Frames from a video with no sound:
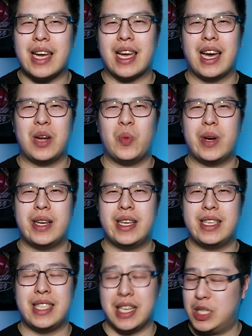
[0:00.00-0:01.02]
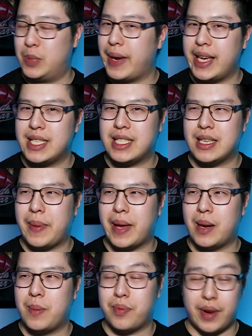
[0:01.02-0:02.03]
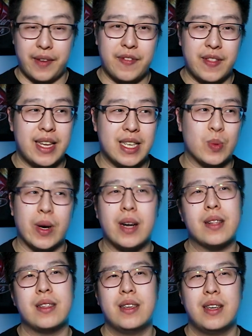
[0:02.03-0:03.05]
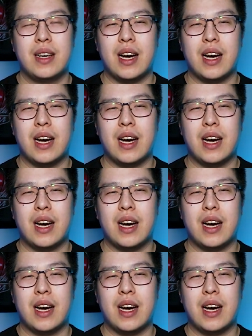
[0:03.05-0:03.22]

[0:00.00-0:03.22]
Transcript: I kind of wanted to touch base about it briefly as well.